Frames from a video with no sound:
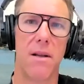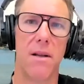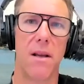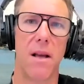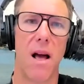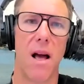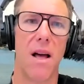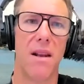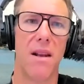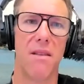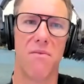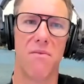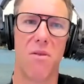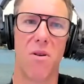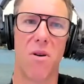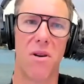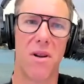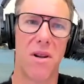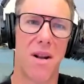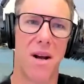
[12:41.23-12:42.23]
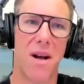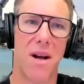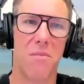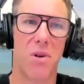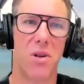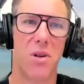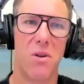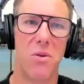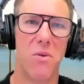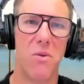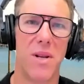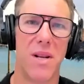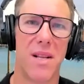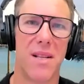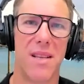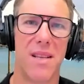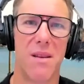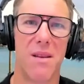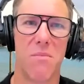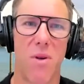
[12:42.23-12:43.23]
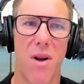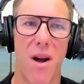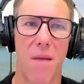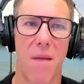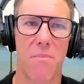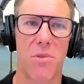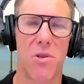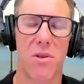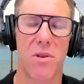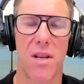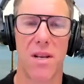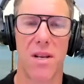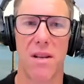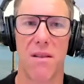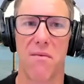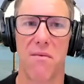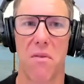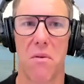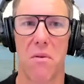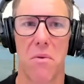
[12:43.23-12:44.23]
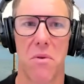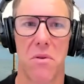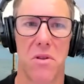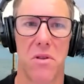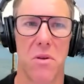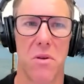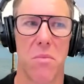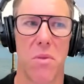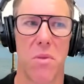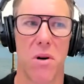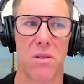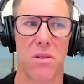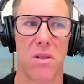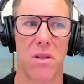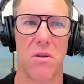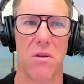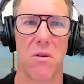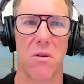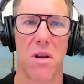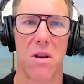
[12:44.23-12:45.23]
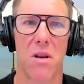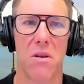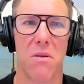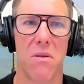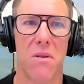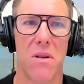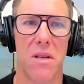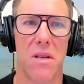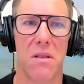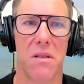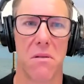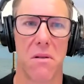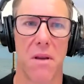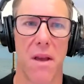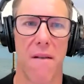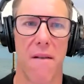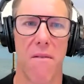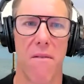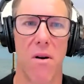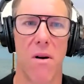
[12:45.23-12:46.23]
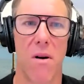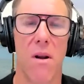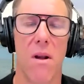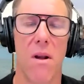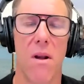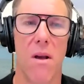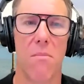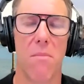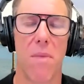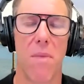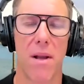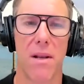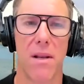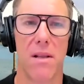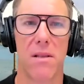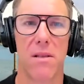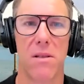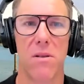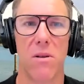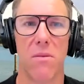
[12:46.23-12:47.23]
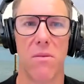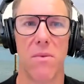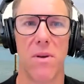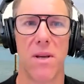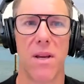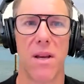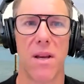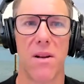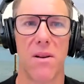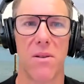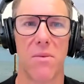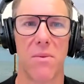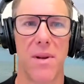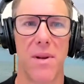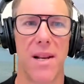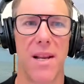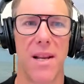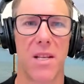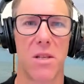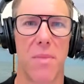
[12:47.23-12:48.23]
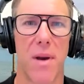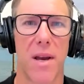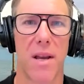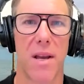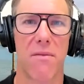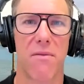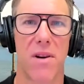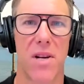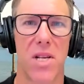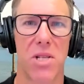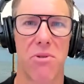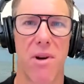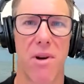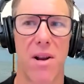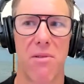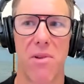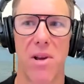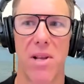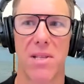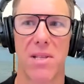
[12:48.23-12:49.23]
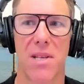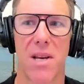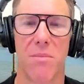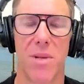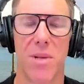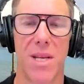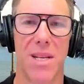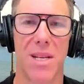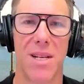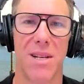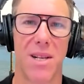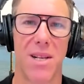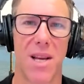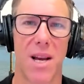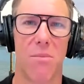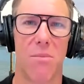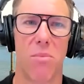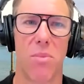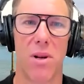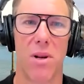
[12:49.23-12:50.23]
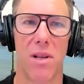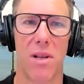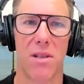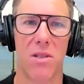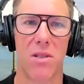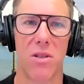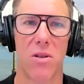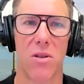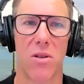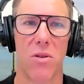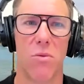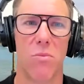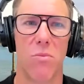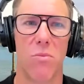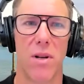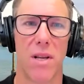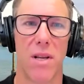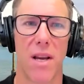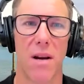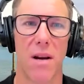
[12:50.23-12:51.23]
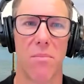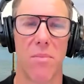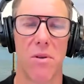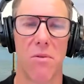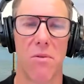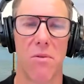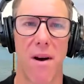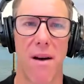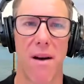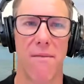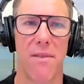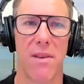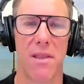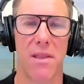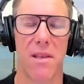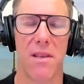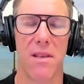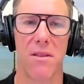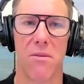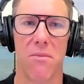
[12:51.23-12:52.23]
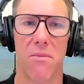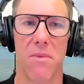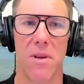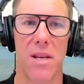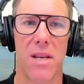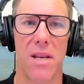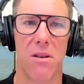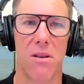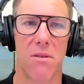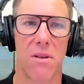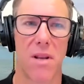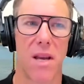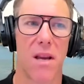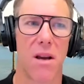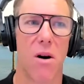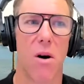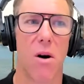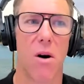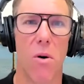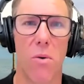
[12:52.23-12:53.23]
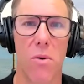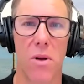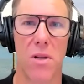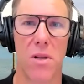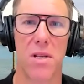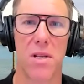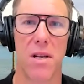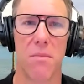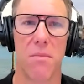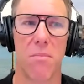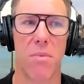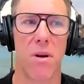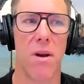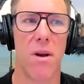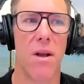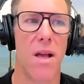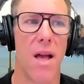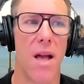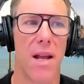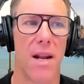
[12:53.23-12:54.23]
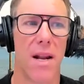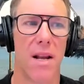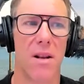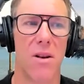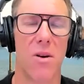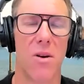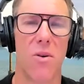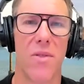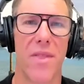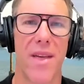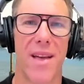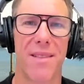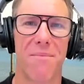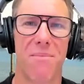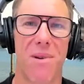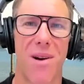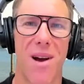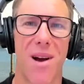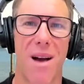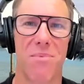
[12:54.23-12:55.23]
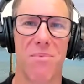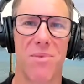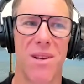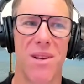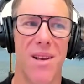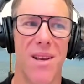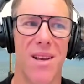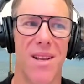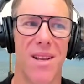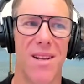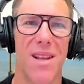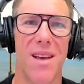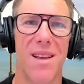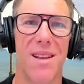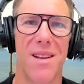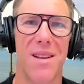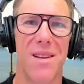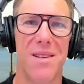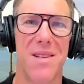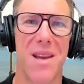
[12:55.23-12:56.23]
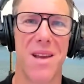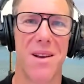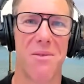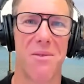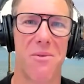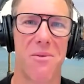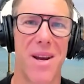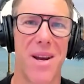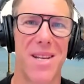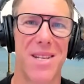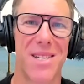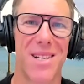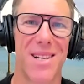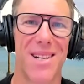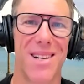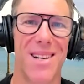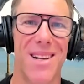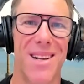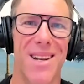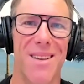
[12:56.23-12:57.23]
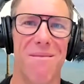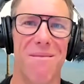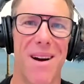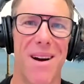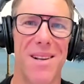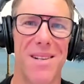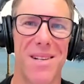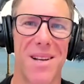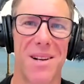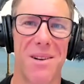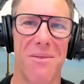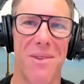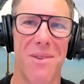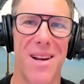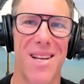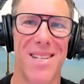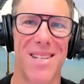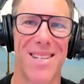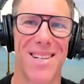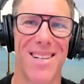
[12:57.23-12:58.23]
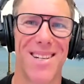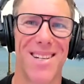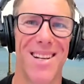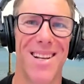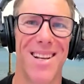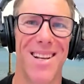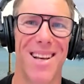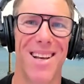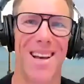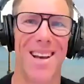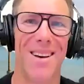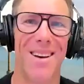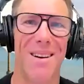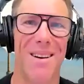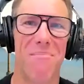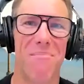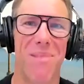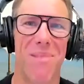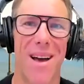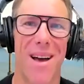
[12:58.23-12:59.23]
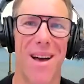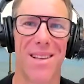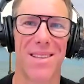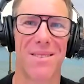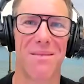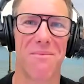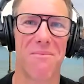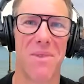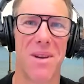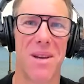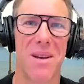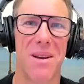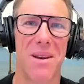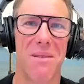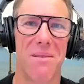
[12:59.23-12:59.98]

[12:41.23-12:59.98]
And if you're the number two in a team, perhaps you can influence your boss and you can do this together. But we cannot really expect fresh graduates coming in a company and start opening up and driving this. So we need to take ownership. And I know that perhaps the generation, my generation and plus, we